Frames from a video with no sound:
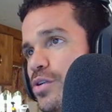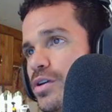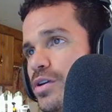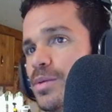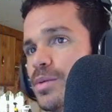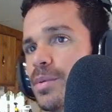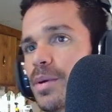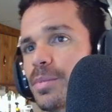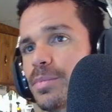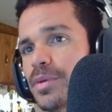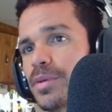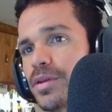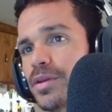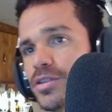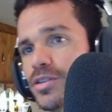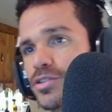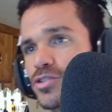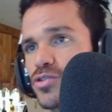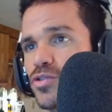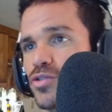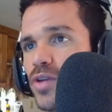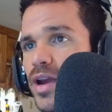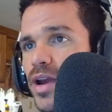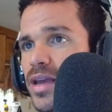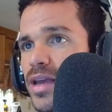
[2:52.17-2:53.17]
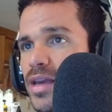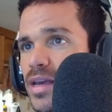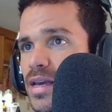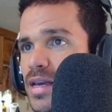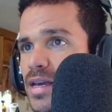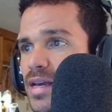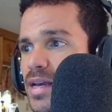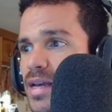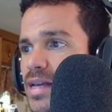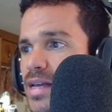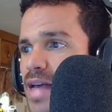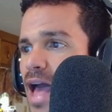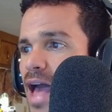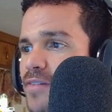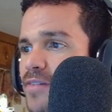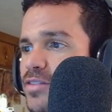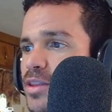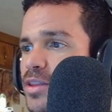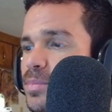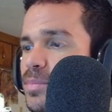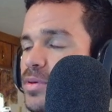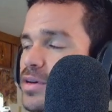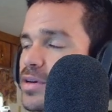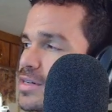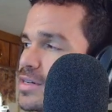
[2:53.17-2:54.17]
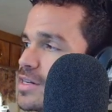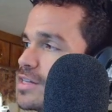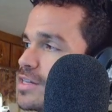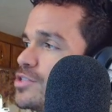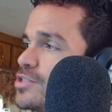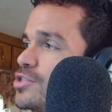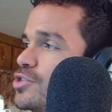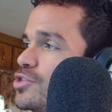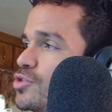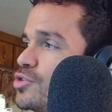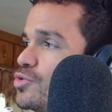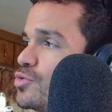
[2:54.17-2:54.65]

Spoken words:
and my build is great, having the ability to